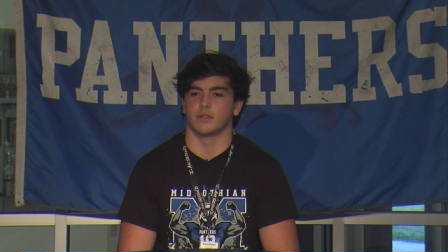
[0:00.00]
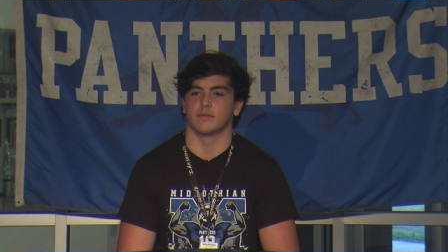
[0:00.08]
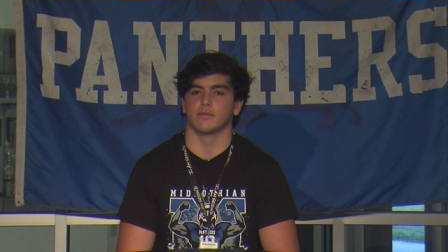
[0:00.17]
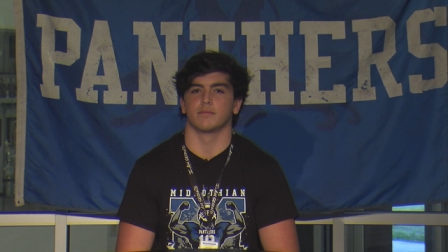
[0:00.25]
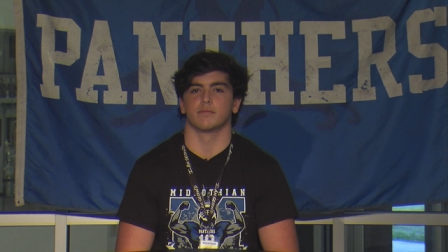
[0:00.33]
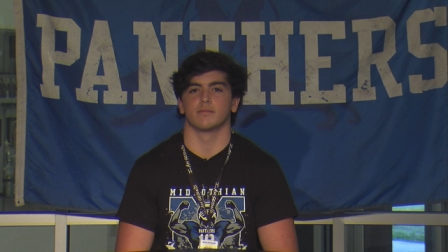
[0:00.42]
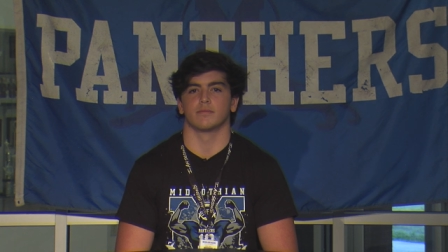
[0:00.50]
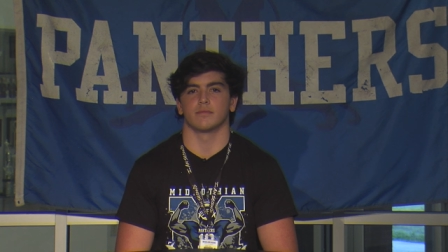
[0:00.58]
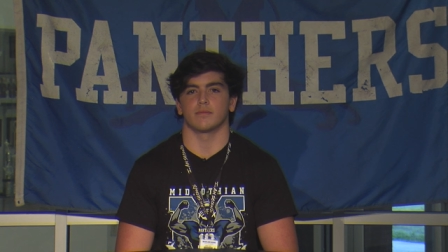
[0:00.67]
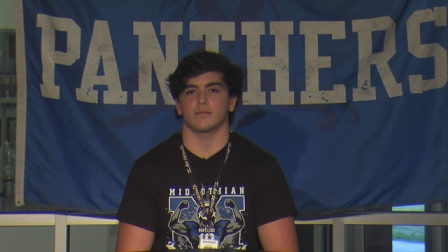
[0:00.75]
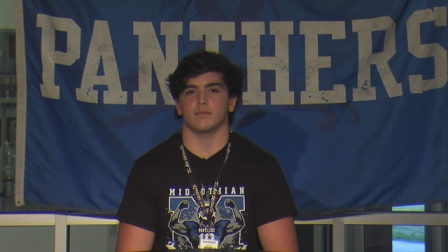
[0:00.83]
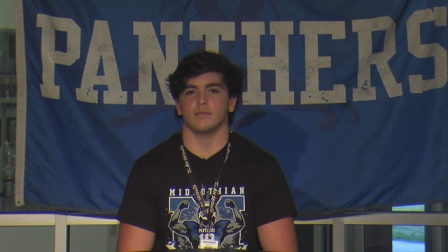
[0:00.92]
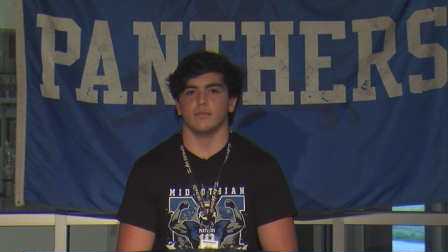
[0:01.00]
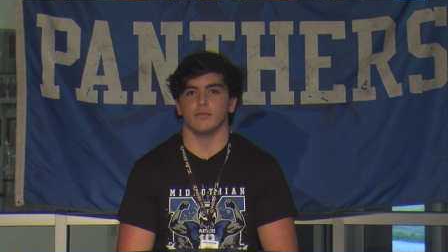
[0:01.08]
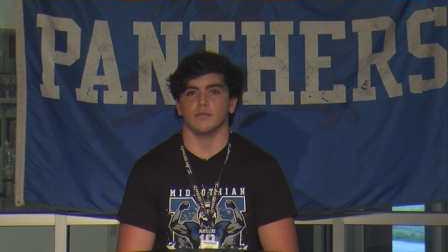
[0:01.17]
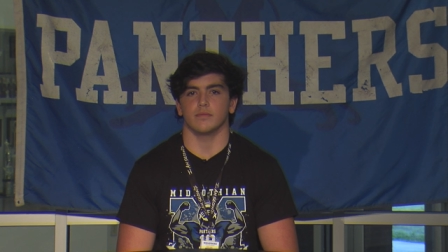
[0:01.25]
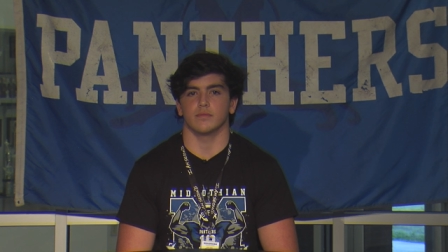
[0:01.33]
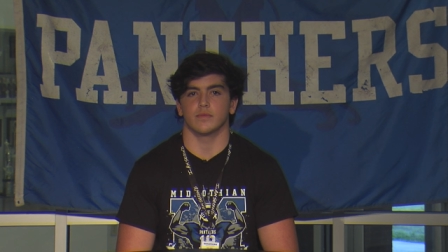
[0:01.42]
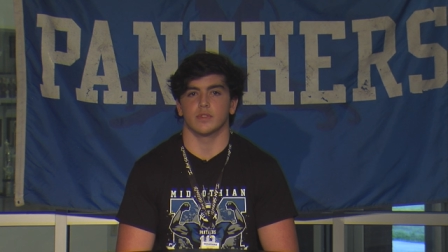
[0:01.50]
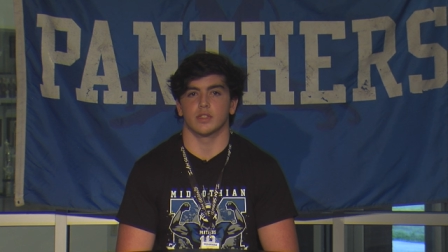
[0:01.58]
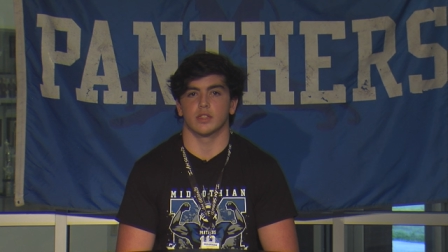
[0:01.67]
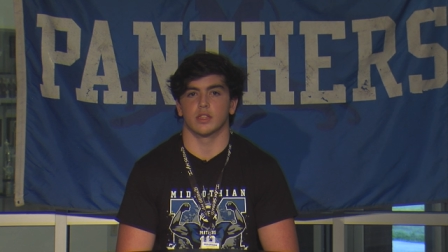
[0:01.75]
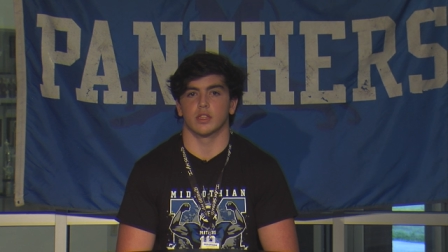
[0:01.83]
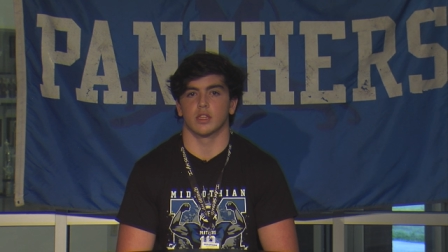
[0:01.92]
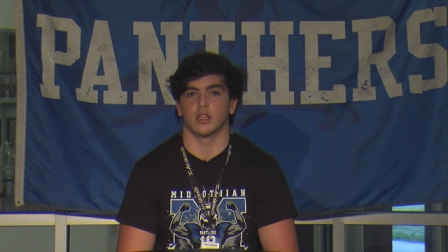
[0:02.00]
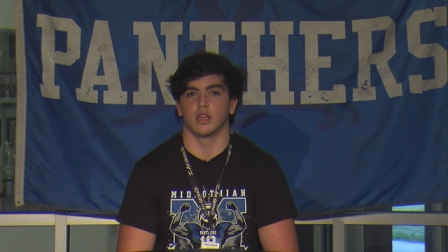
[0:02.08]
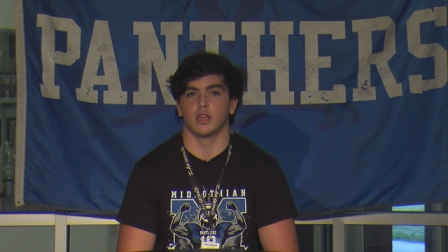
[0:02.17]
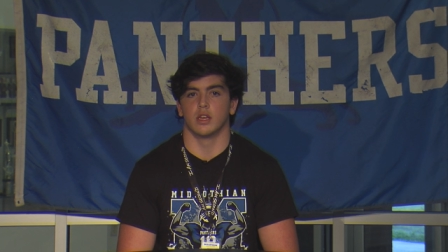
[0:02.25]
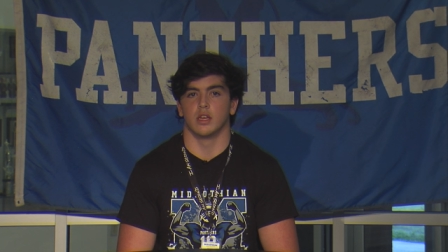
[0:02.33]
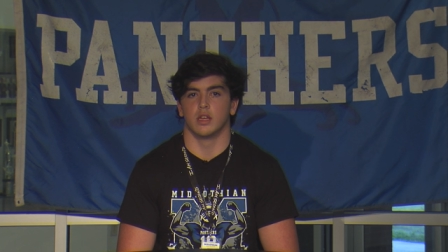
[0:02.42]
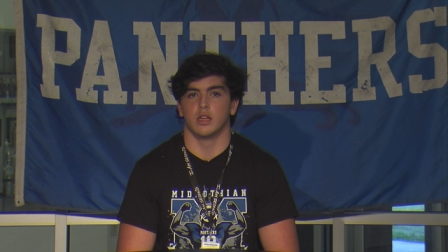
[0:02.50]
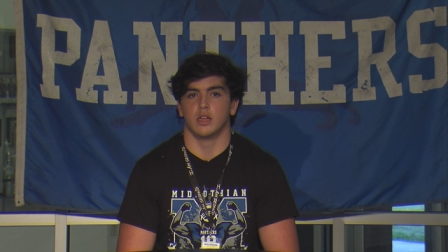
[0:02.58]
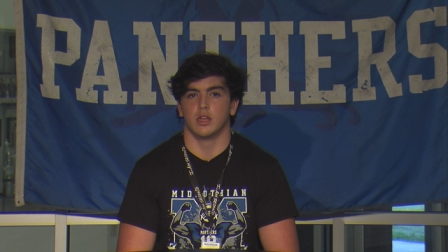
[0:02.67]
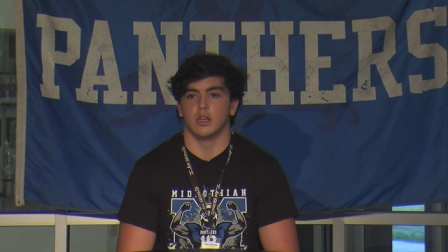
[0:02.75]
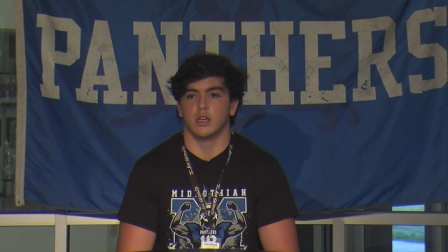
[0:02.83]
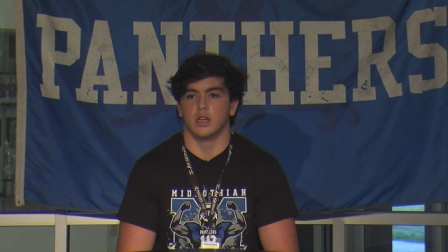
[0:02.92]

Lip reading: How does it feel to get that first district win of the season?